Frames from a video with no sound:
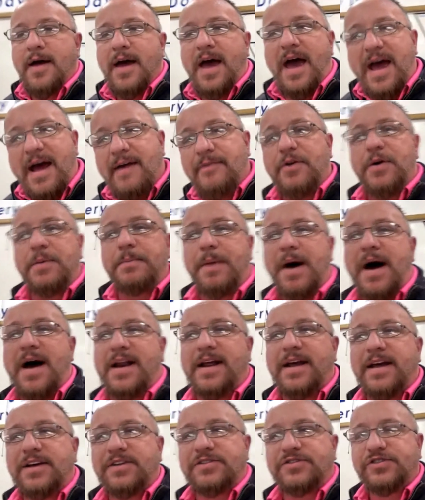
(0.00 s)

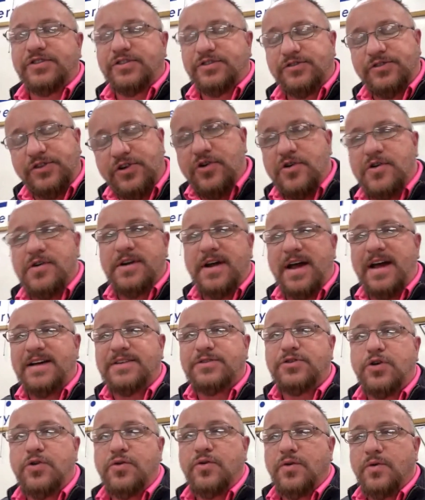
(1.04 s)
Everybody is as good
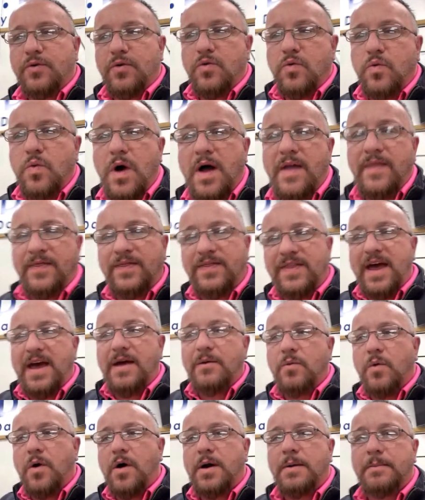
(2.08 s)
as what they
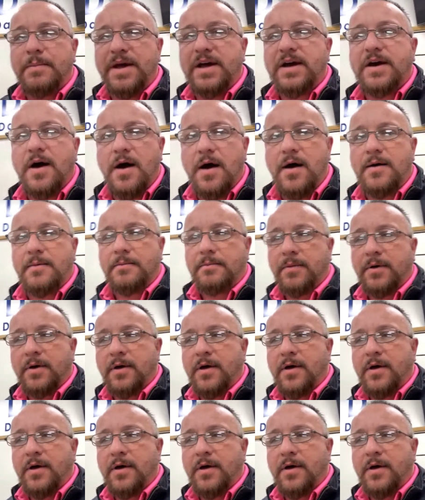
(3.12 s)
want to become.